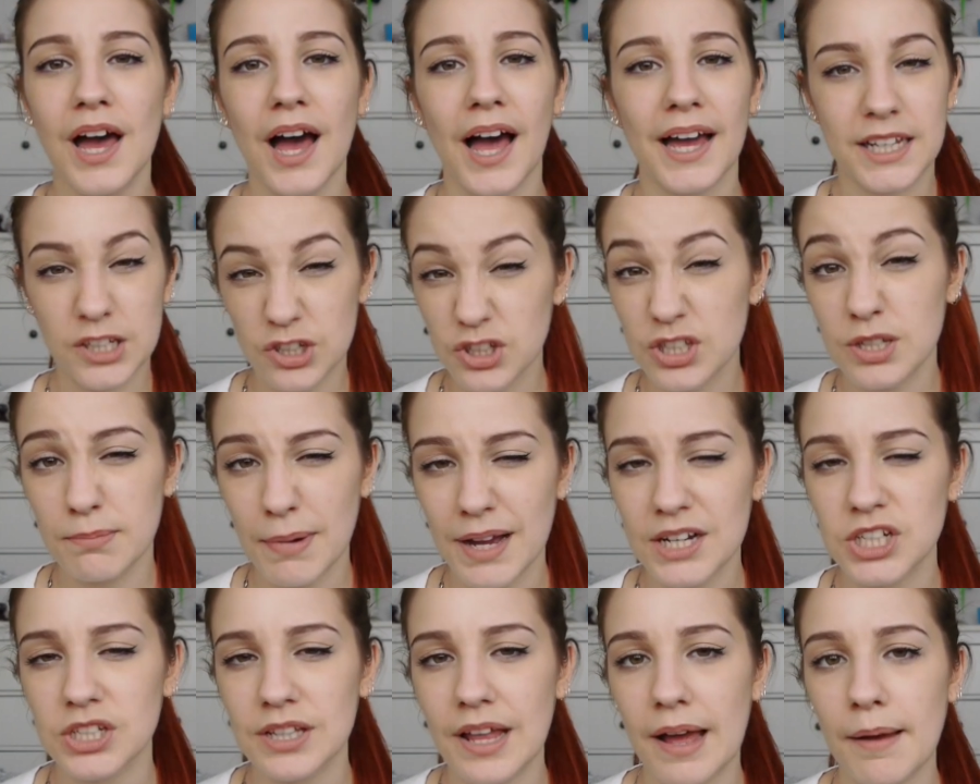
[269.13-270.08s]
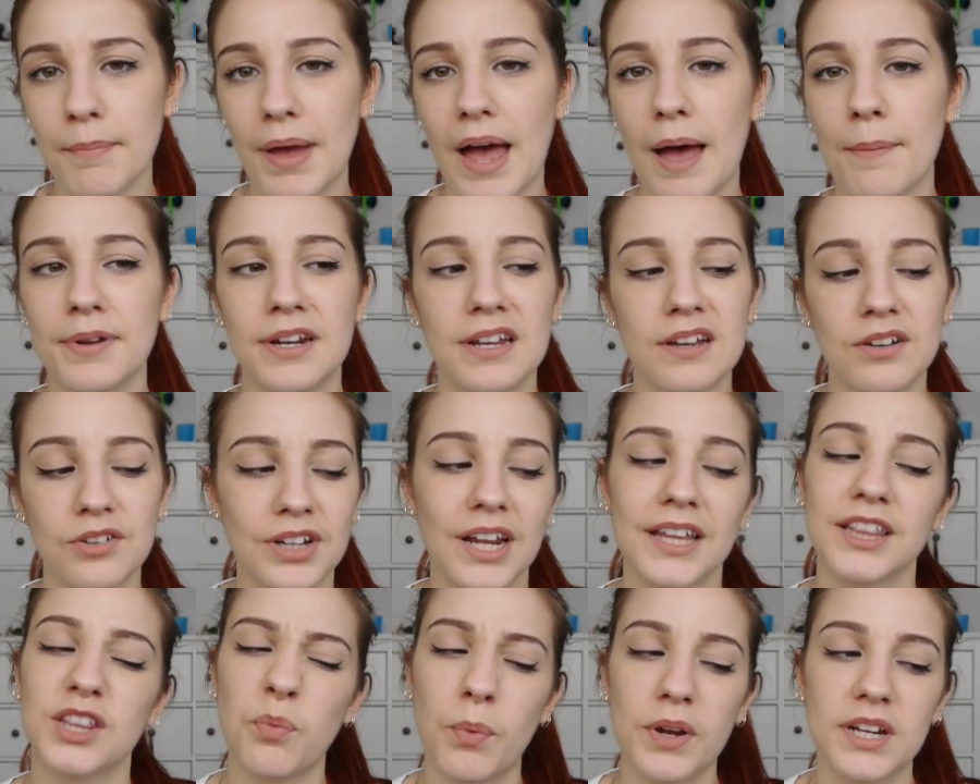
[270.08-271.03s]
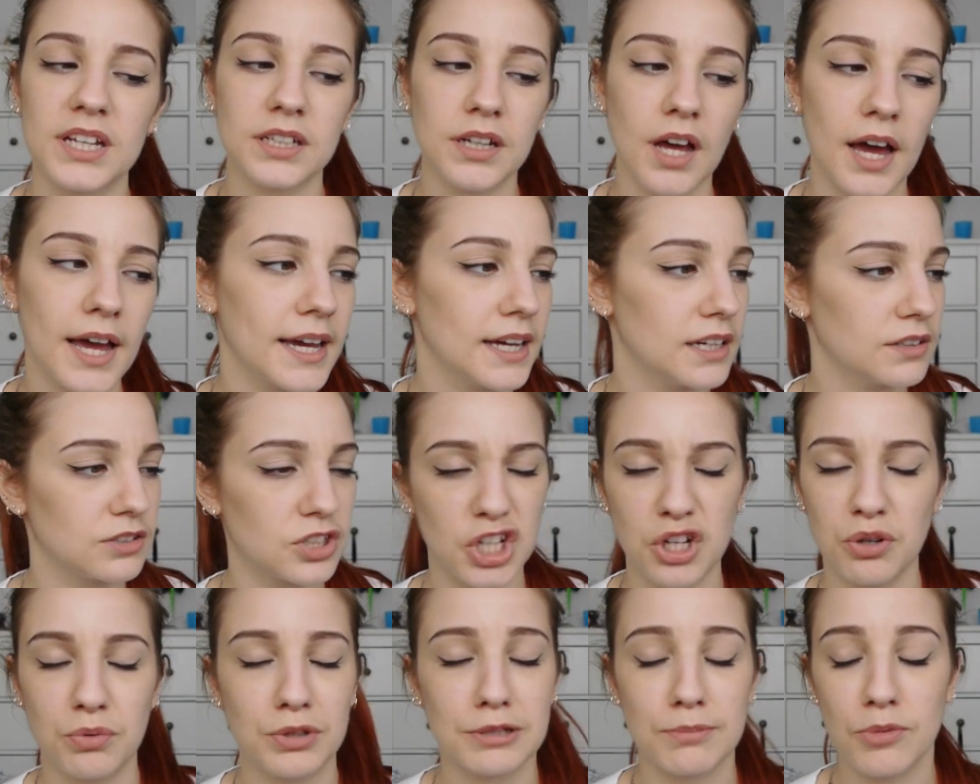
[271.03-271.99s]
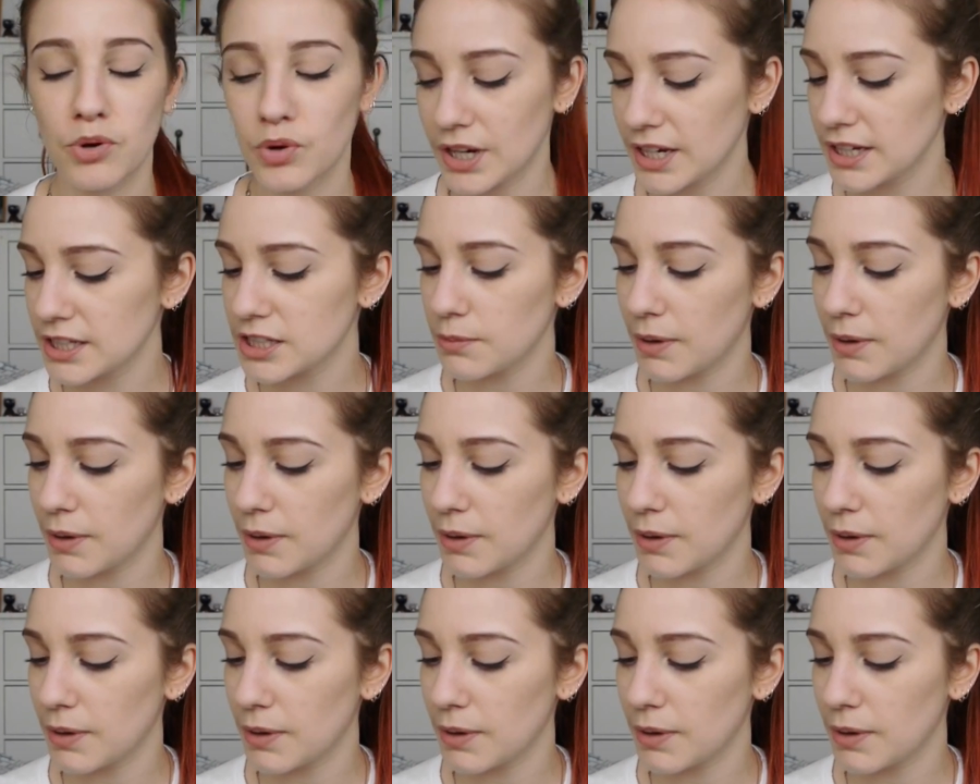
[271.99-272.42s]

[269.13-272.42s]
I can just imagine that happening on like the wedding night at 2 in the morning.